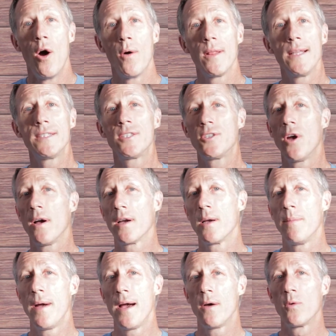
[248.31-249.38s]
Well, let's talk
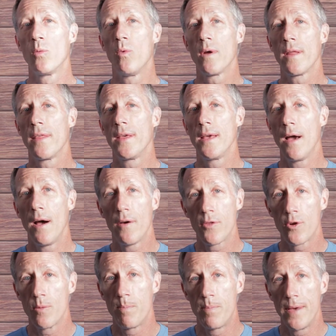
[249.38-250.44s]
about one of the
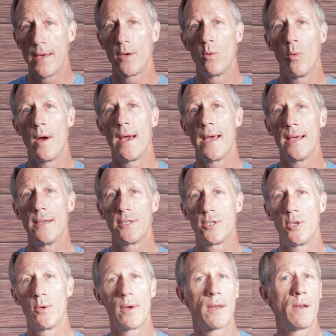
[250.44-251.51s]
other big
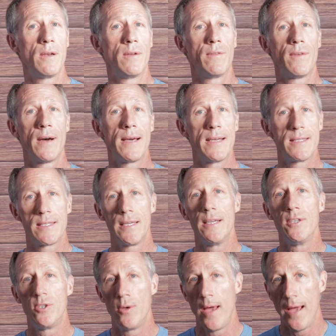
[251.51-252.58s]
ways to get a device
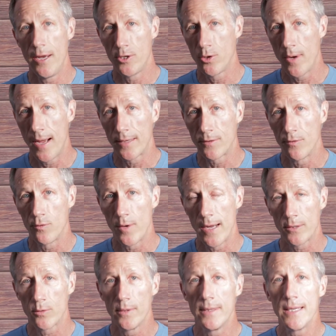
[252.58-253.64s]
into Azure Active
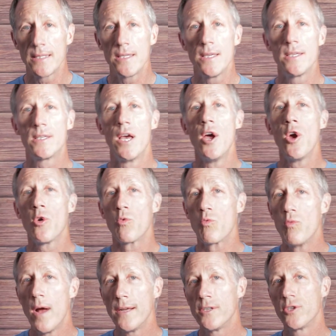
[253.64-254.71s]
Directory, and this is
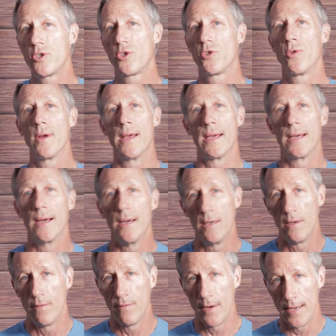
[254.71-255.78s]
registering a
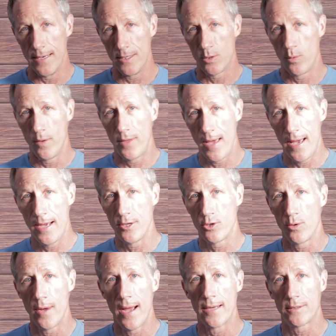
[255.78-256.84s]
device with
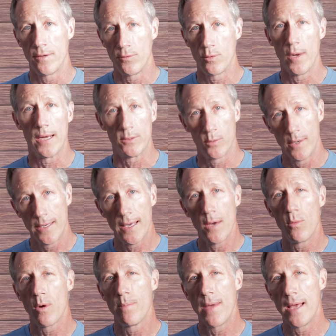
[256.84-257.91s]
Azure Active Directory.
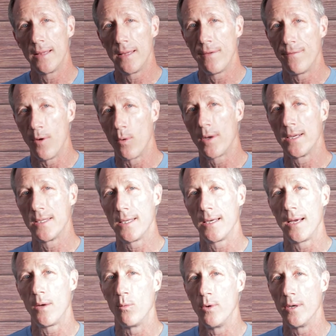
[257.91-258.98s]
Again, we're mainly
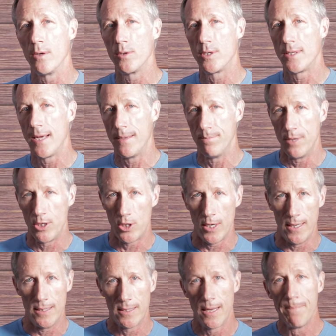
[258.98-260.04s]
focusing on Windows 10
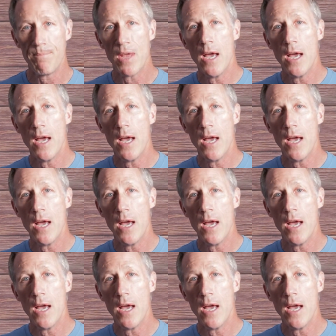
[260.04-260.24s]
machines.